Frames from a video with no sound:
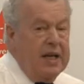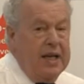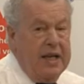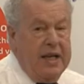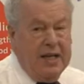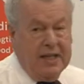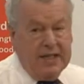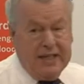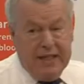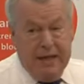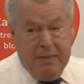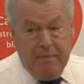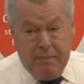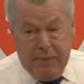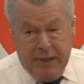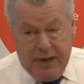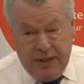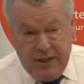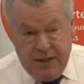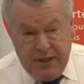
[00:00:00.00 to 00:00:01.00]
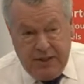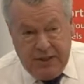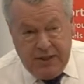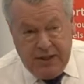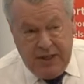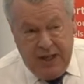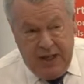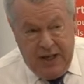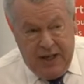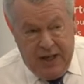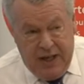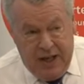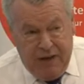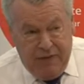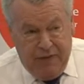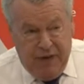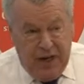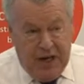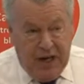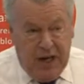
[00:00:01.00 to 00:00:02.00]
Now some bugs are
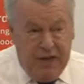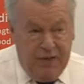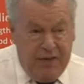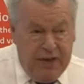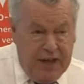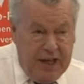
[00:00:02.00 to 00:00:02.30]
very clever,